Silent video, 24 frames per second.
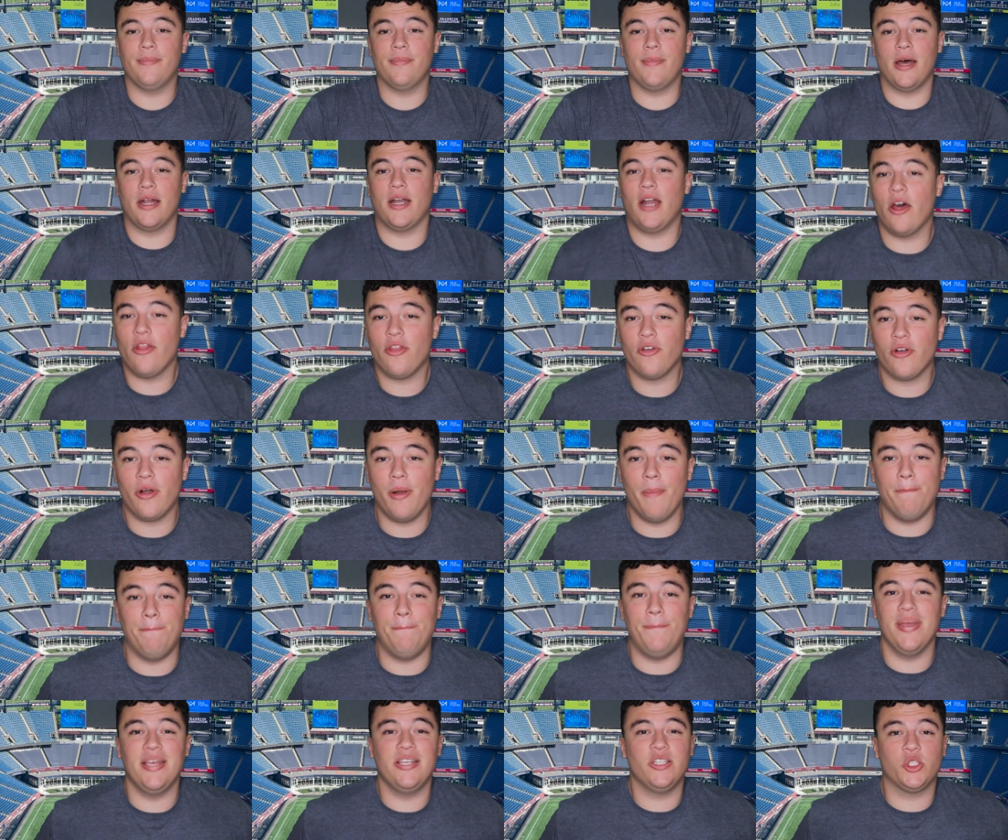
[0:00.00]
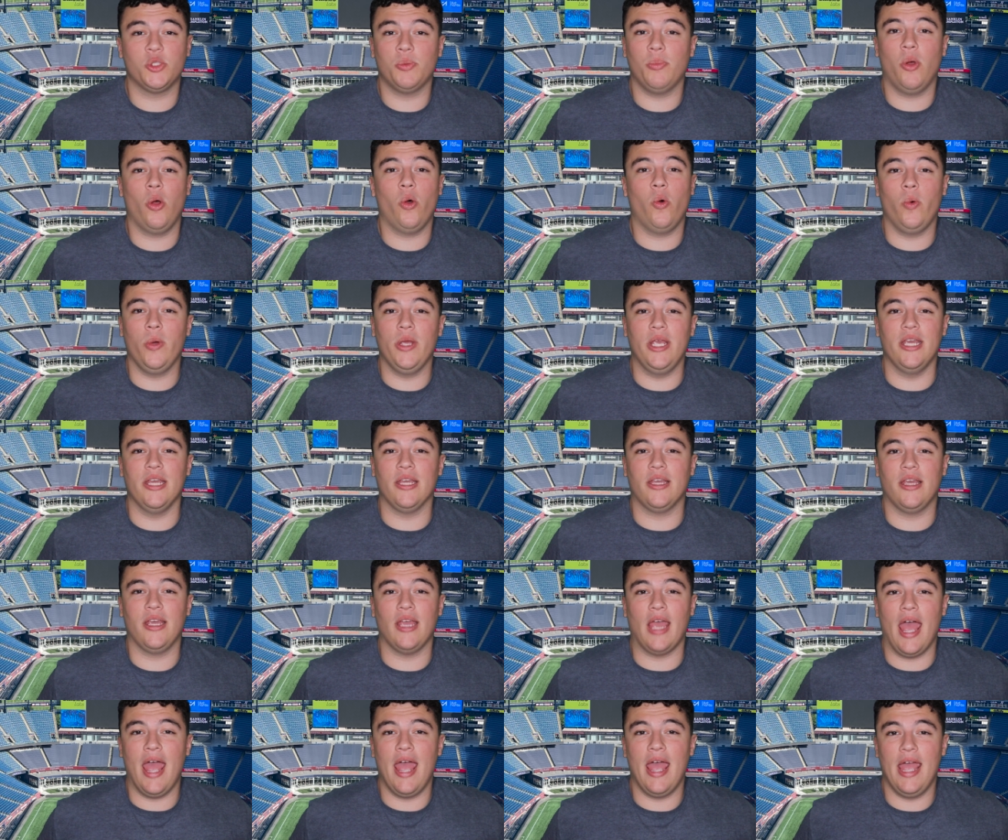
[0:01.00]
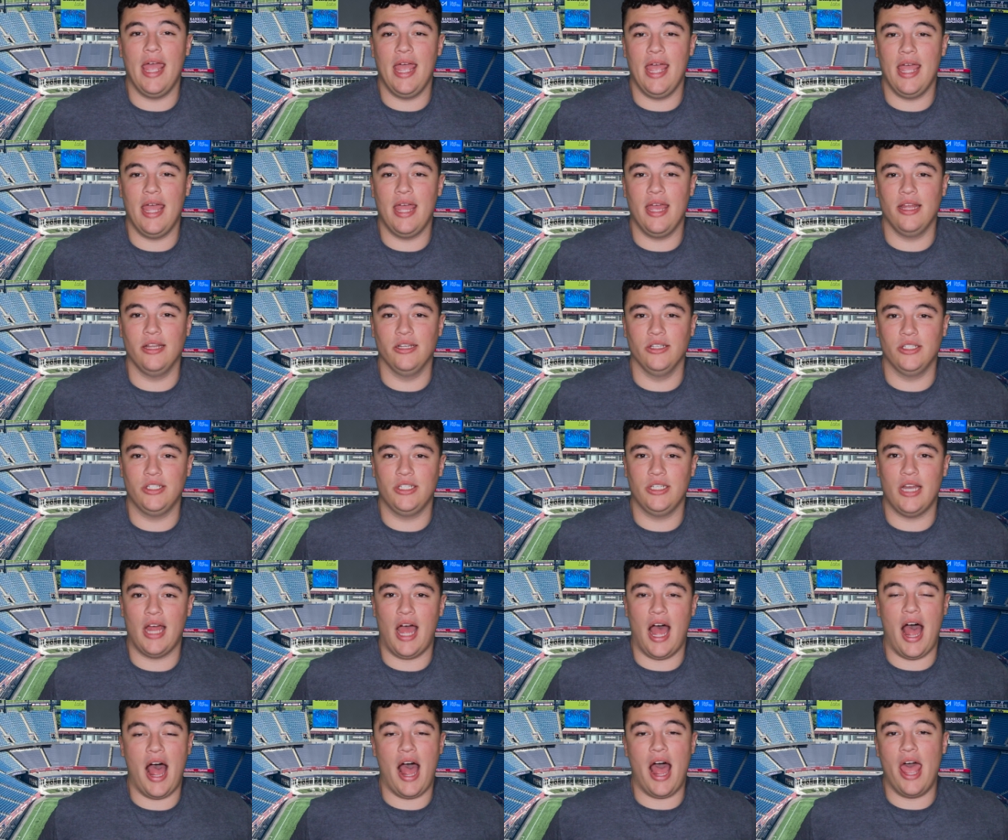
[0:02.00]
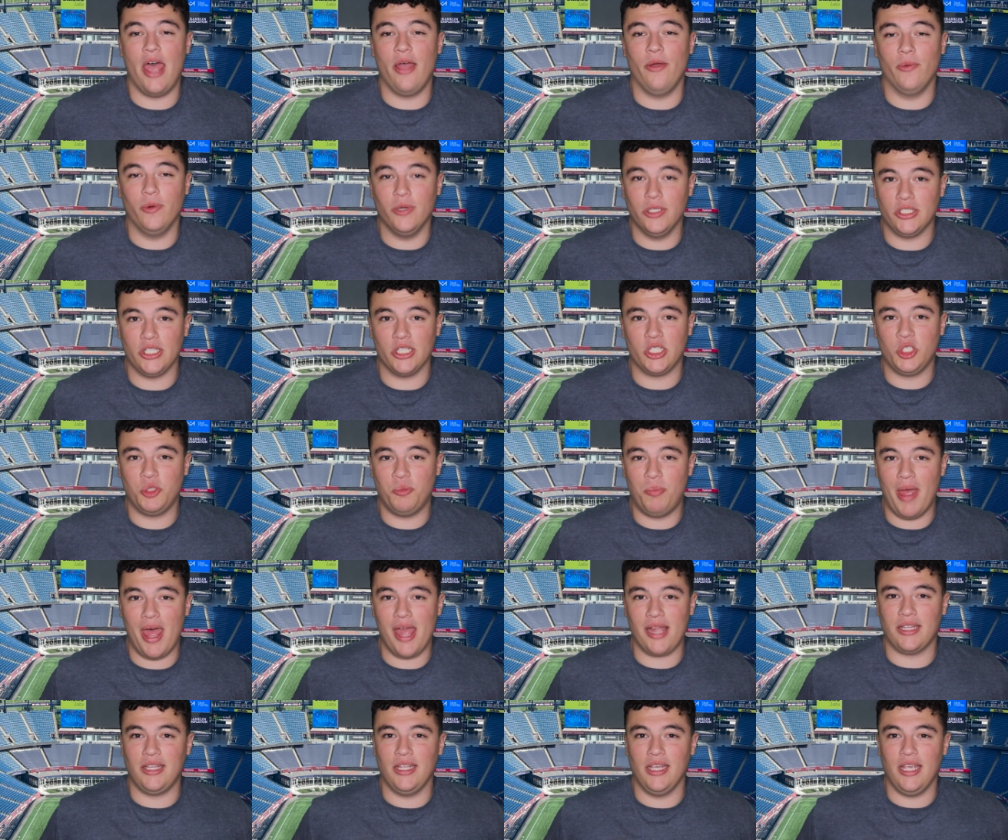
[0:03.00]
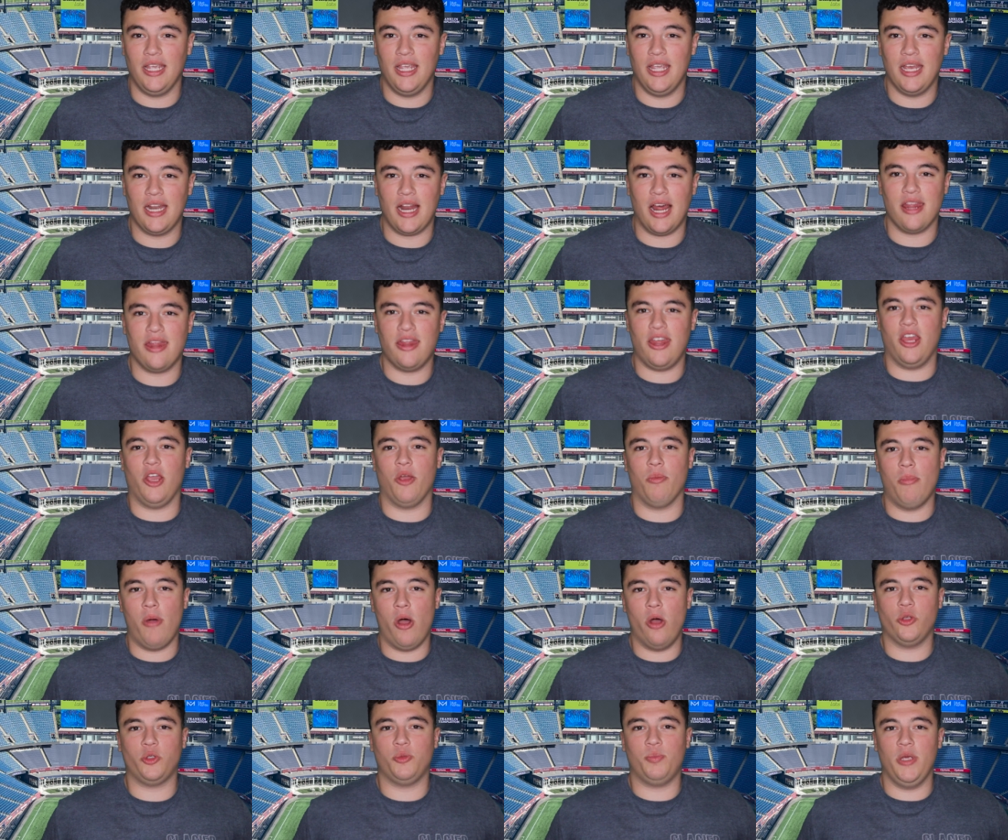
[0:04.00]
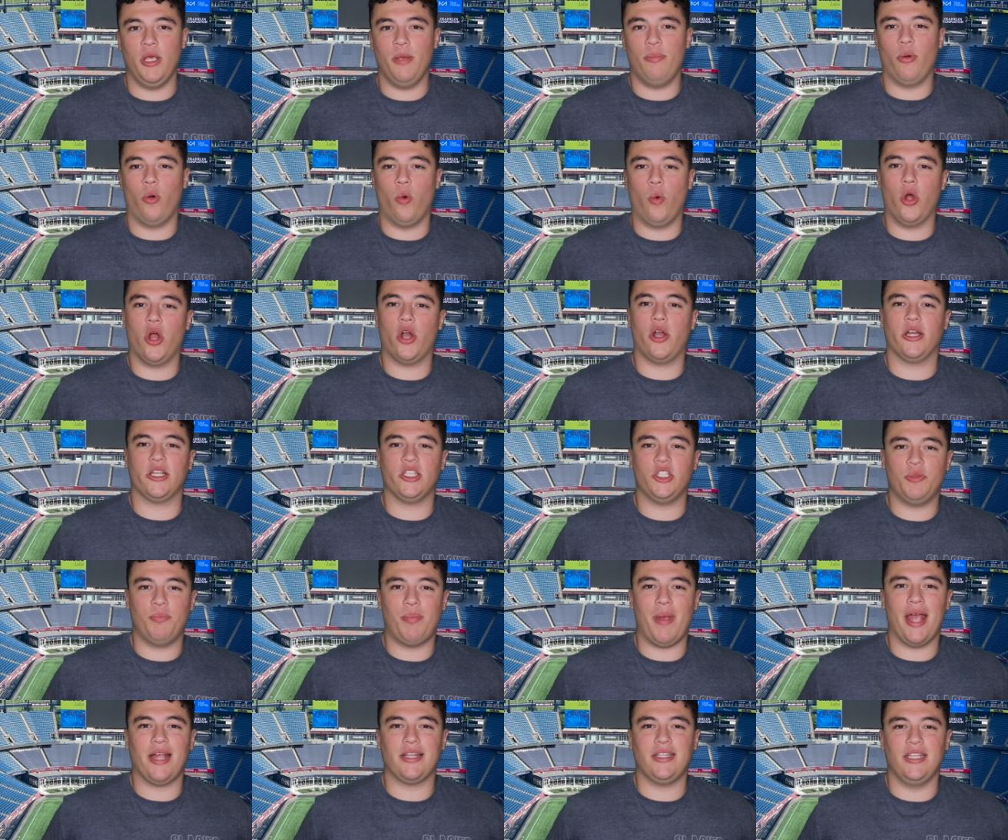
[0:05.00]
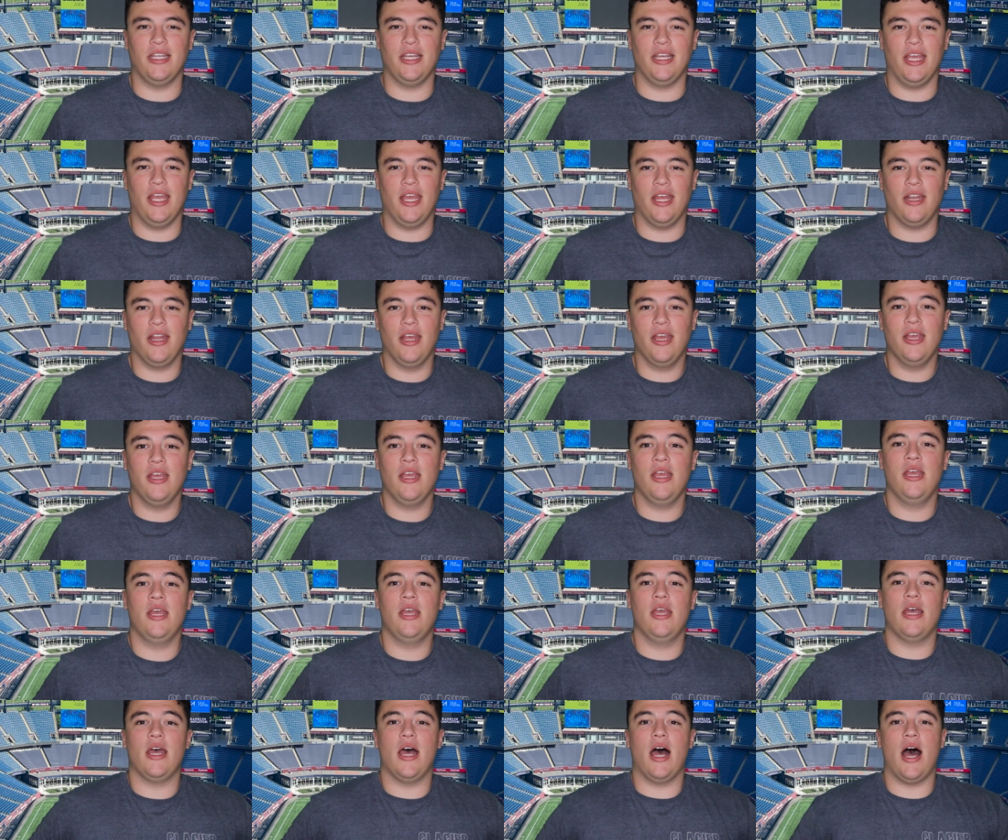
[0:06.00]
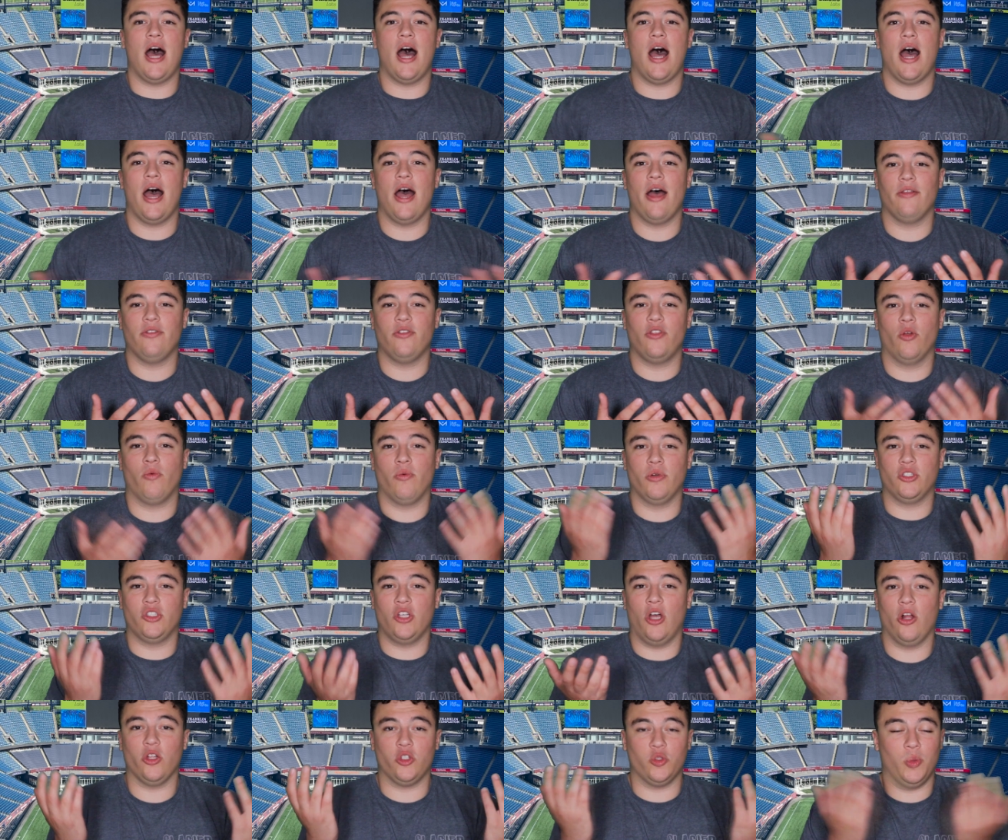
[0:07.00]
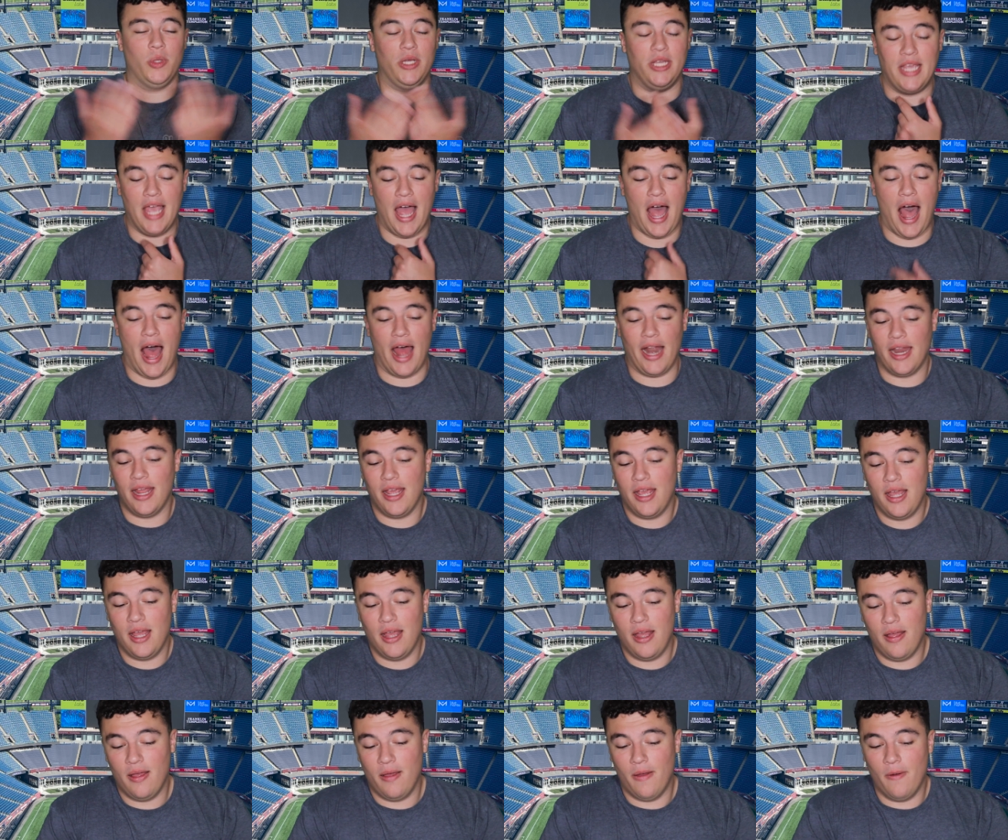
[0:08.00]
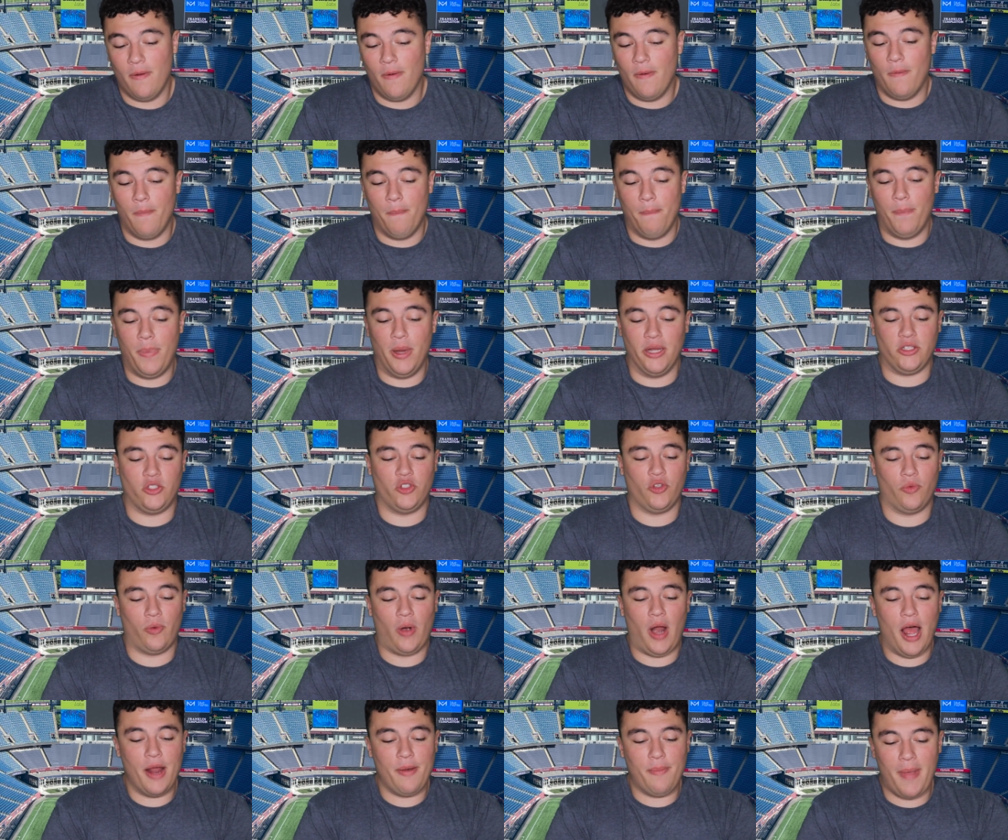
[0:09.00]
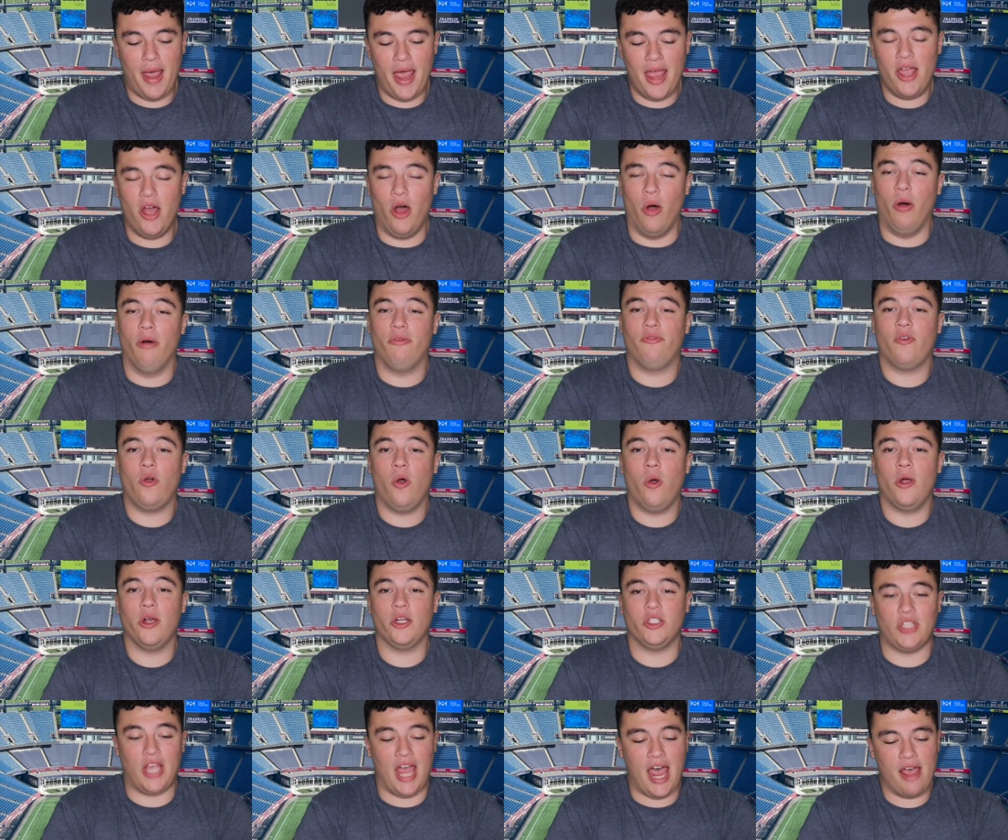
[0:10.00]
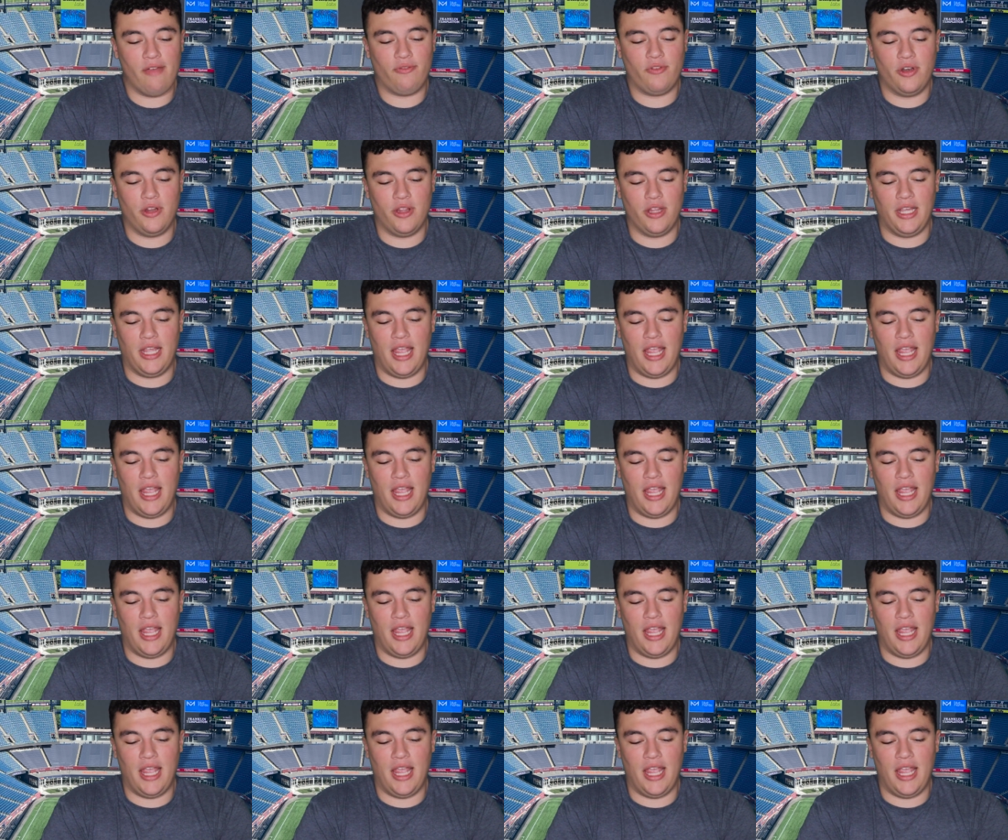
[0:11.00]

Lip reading: another abysmal week, and I was expecting it. I think most people were expecting it, the results we got. But Gerard Mayo, of course, after the